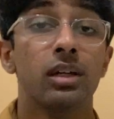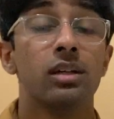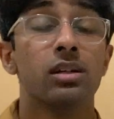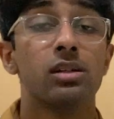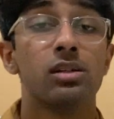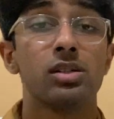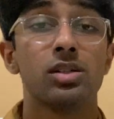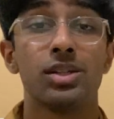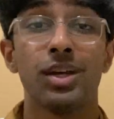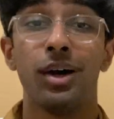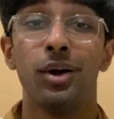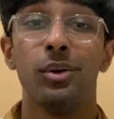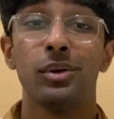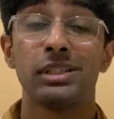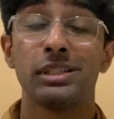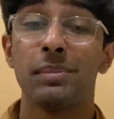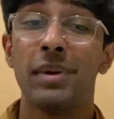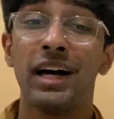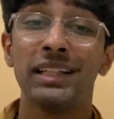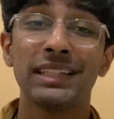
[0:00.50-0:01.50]
So it's
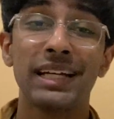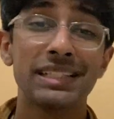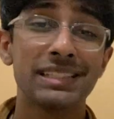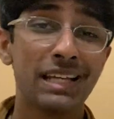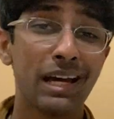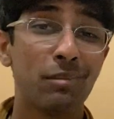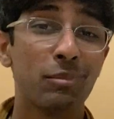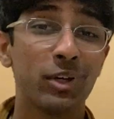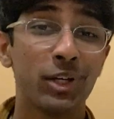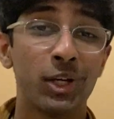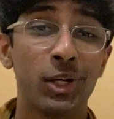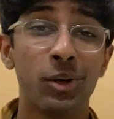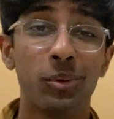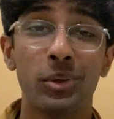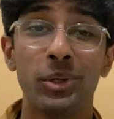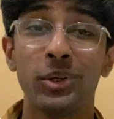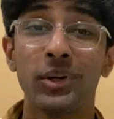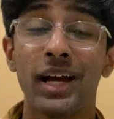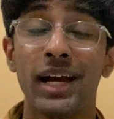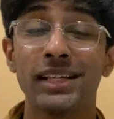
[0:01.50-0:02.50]
about that time of year
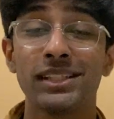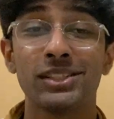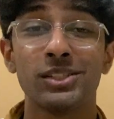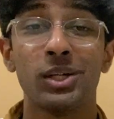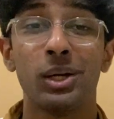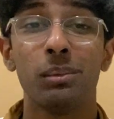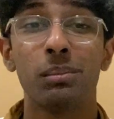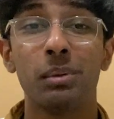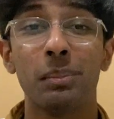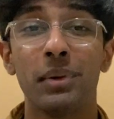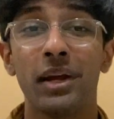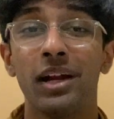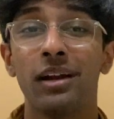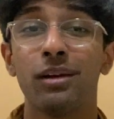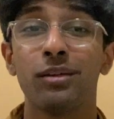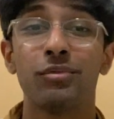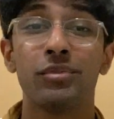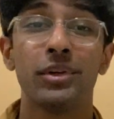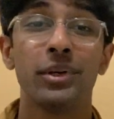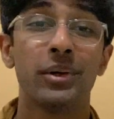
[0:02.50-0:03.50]
when you guys start
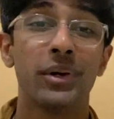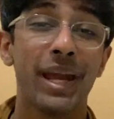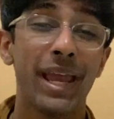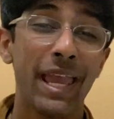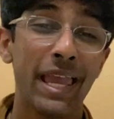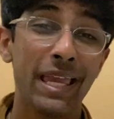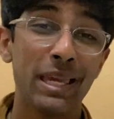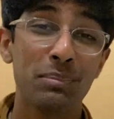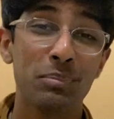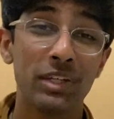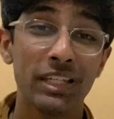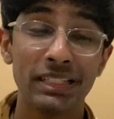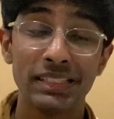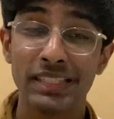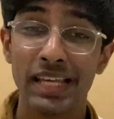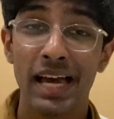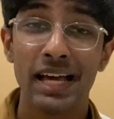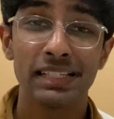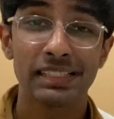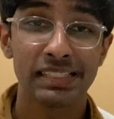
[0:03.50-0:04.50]
preparing for your AP
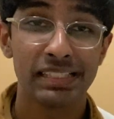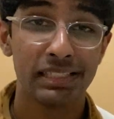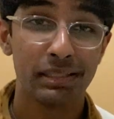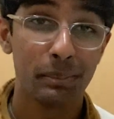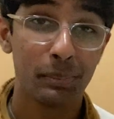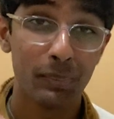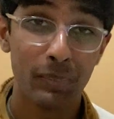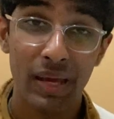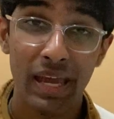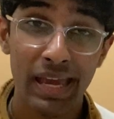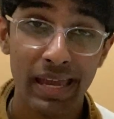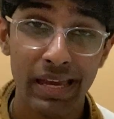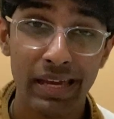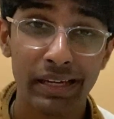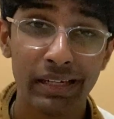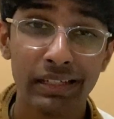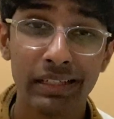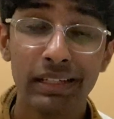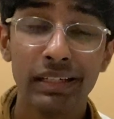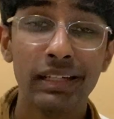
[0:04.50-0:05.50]
tests in
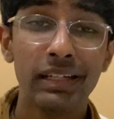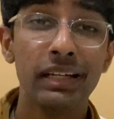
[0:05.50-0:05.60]
May.